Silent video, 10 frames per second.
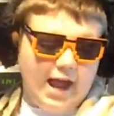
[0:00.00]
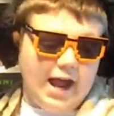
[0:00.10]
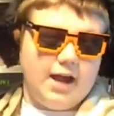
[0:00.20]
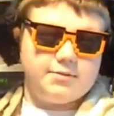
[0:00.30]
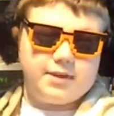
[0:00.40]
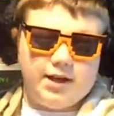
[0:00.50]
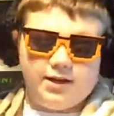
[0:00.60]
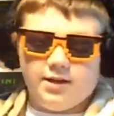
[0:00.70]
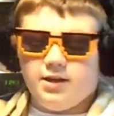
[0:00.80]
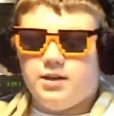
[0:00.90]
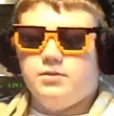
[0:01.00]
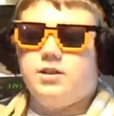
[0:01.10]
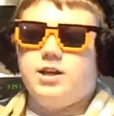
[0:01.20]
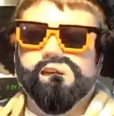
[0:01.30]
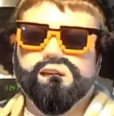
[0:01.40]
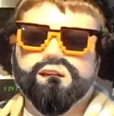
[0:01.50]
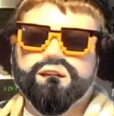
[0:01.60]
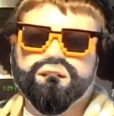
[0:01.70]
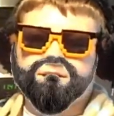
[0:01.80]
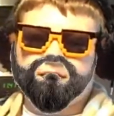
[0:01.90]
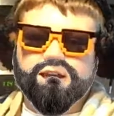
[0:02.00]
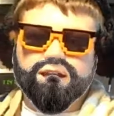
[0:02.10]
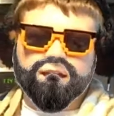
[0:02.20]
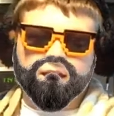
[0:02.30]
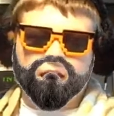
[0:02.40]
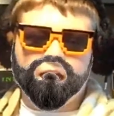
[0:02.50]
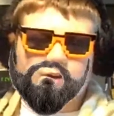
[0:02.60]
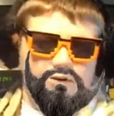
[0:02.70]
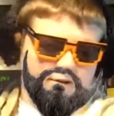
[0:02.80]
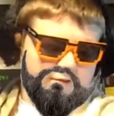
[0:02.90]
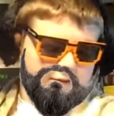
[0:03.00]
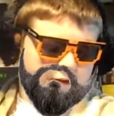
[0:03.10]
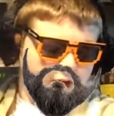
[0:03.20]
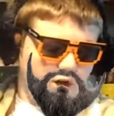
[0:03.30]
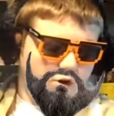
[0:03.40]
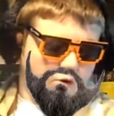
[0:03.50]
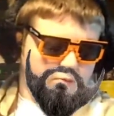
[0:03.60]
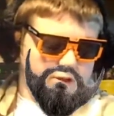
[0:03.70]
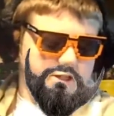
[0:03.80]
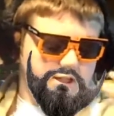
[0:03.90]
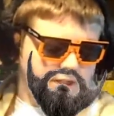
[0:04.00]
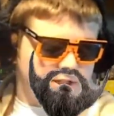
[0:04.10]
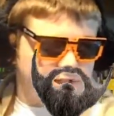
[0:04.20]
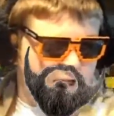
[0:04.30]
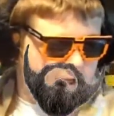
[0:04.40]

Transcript: I'm done. Let's get out of the video, please.